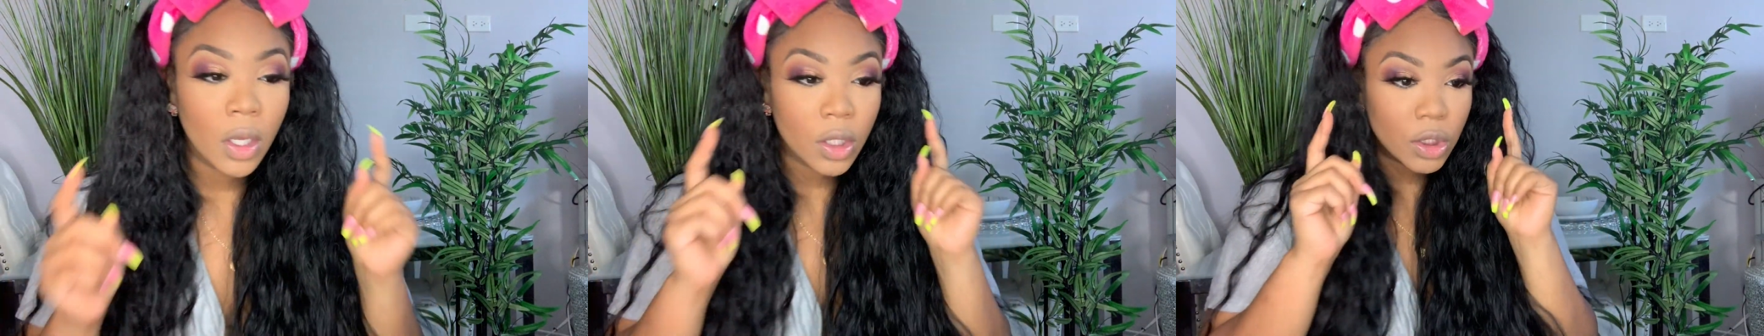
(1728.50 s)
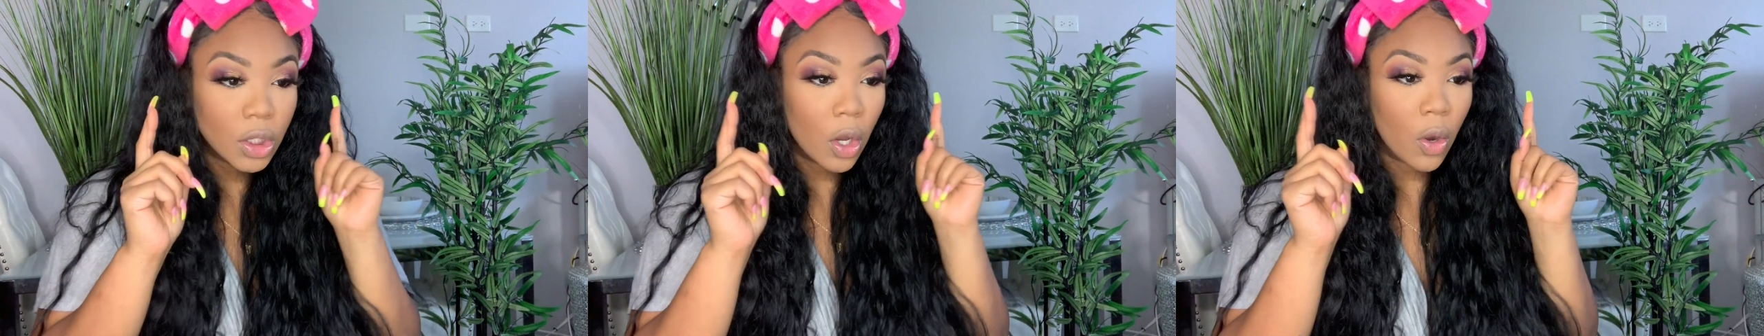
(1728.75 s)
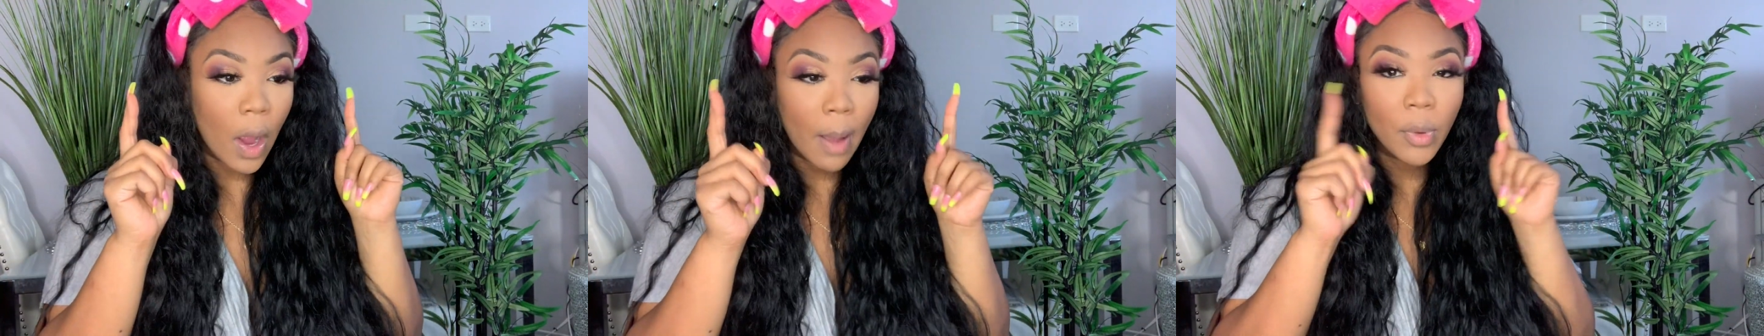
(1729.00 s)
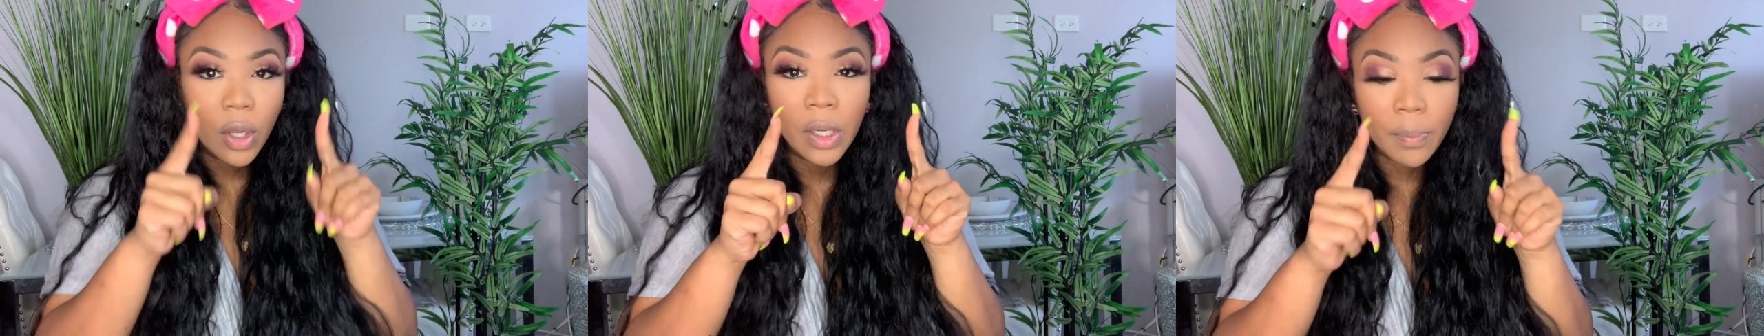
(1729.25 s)
So
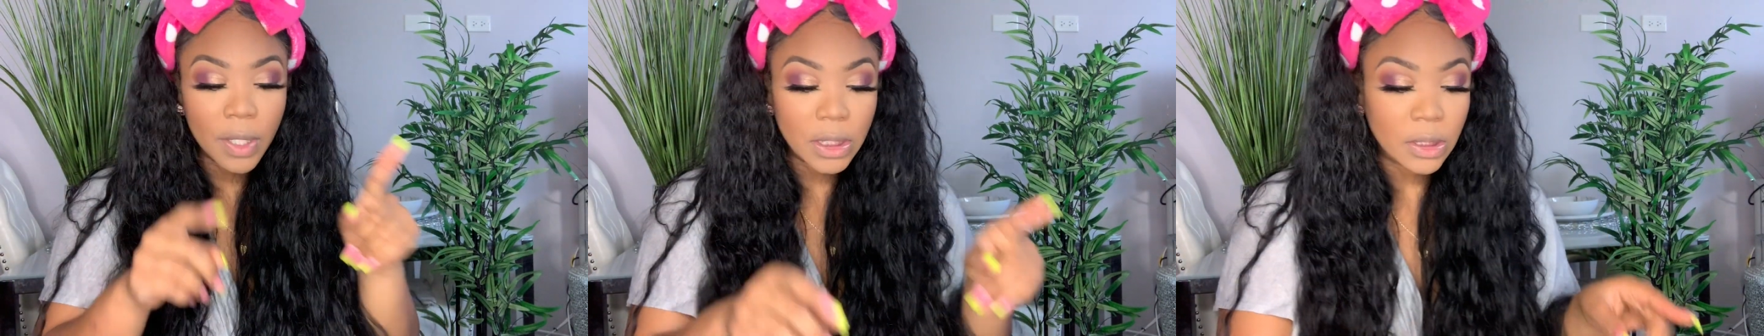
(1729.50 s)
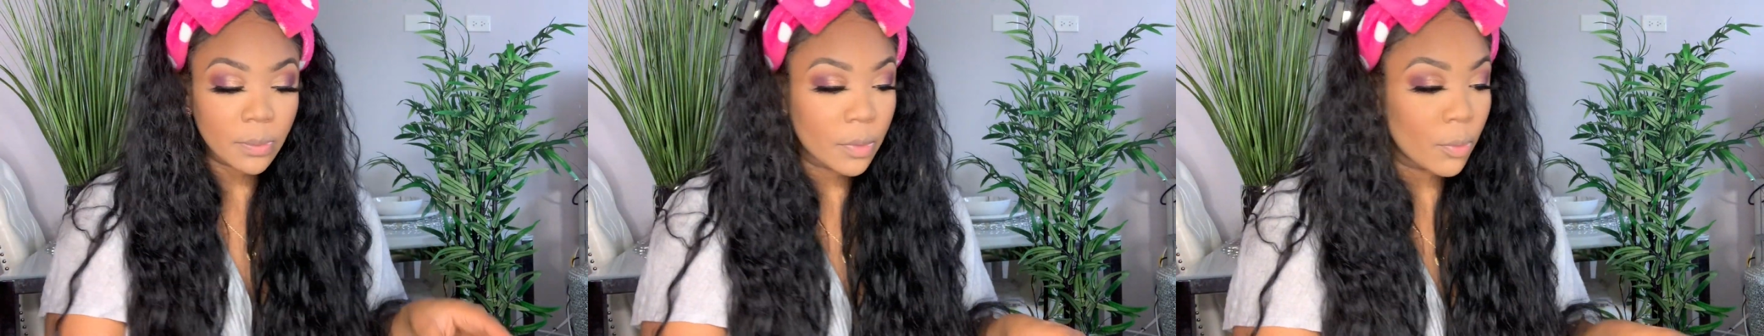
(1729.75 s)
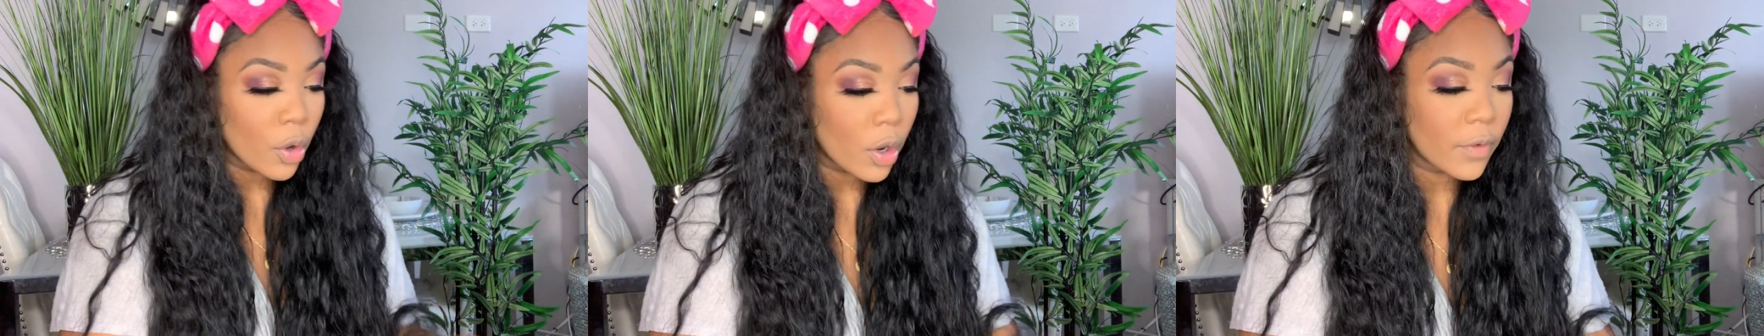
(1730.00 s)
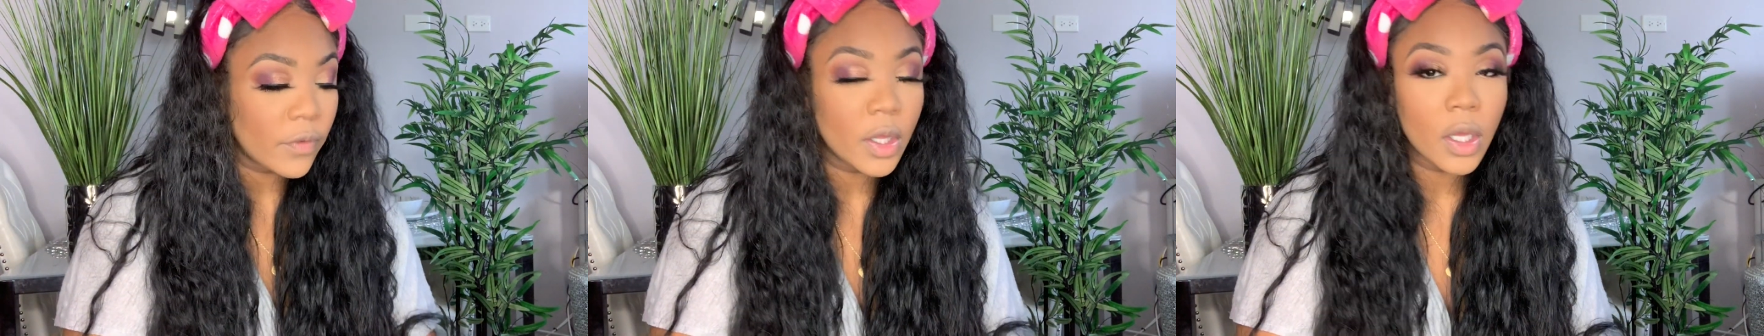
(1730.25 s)
I'm gonna put some more
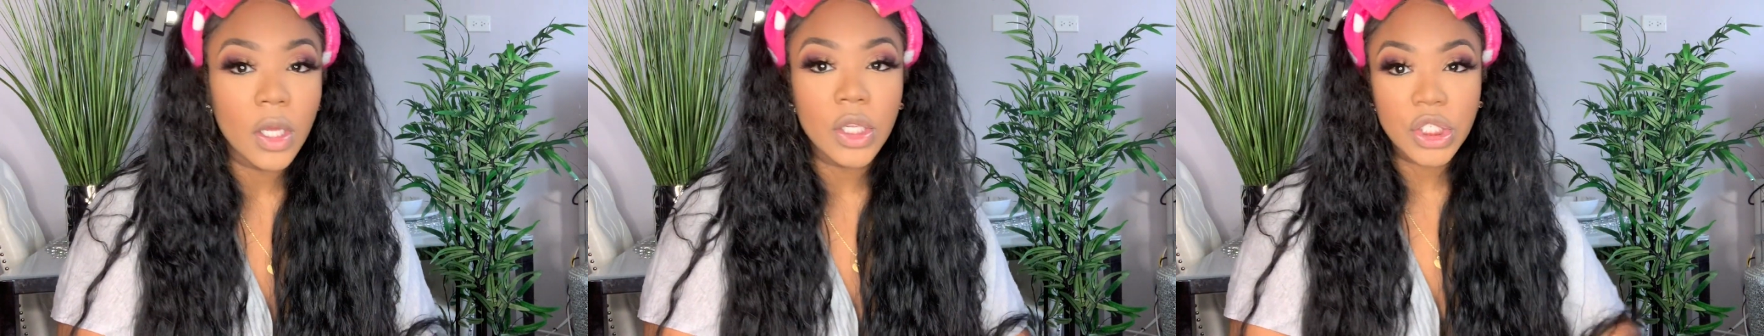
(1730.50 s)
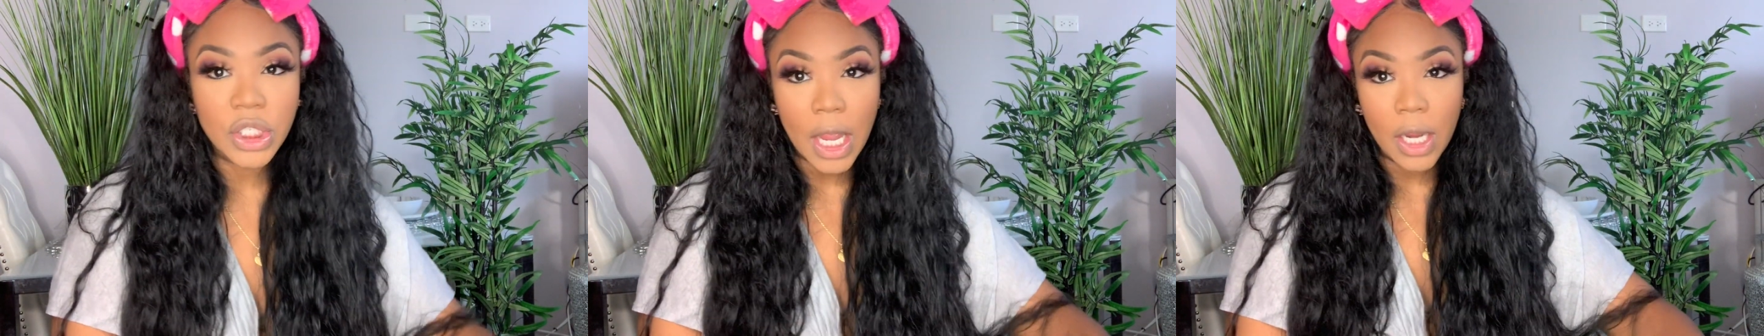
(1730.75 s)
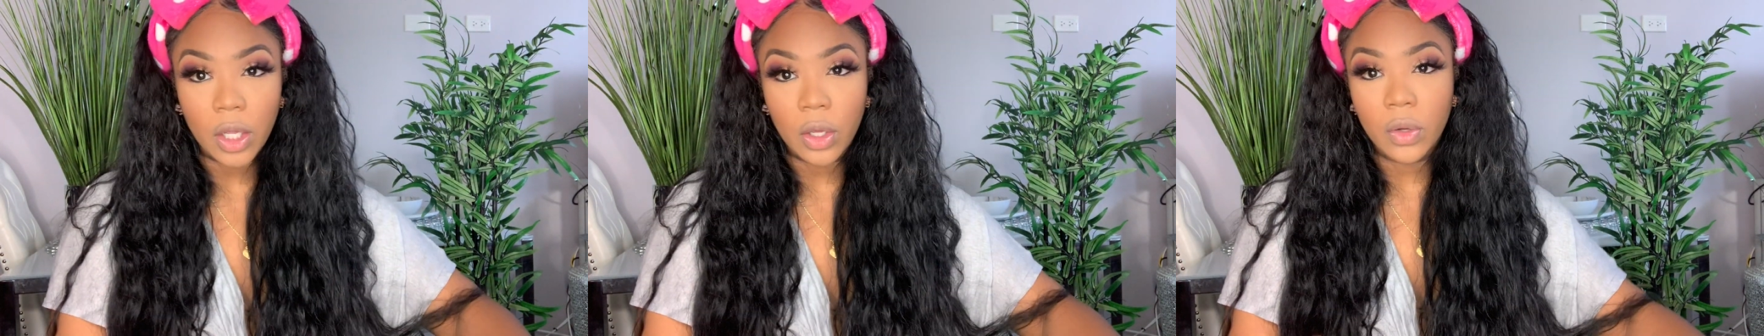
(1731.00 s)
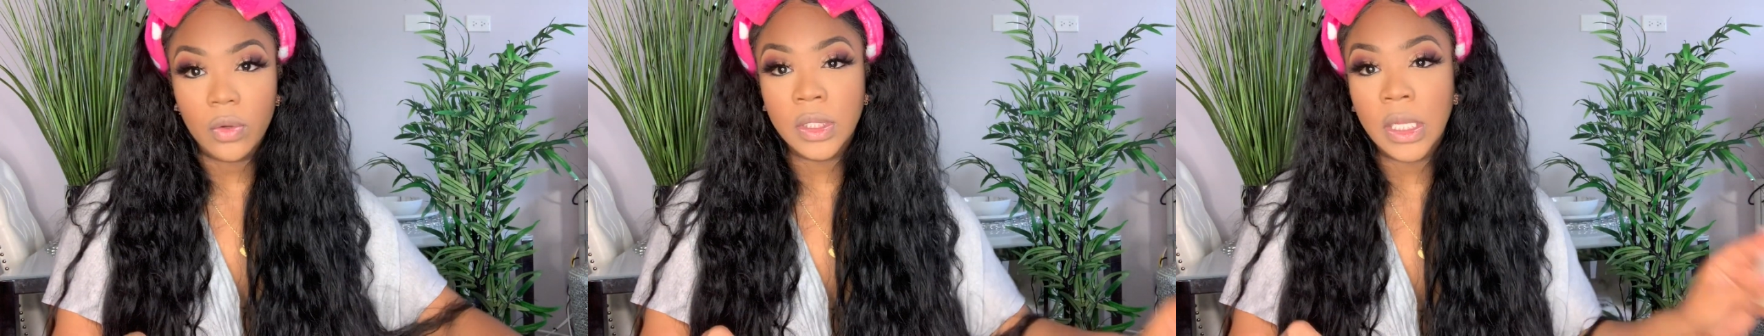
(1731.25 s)
of the
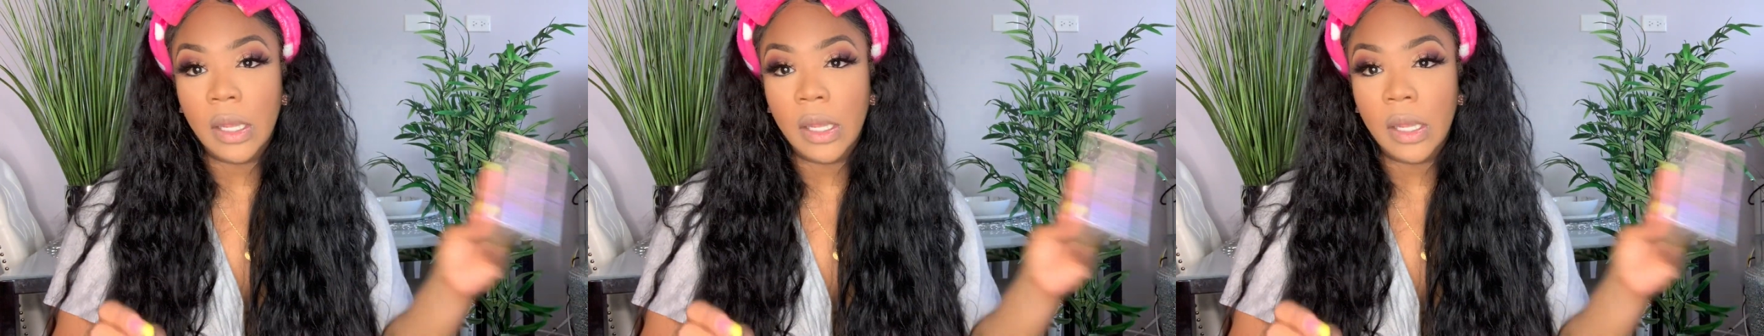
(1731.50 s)
shadows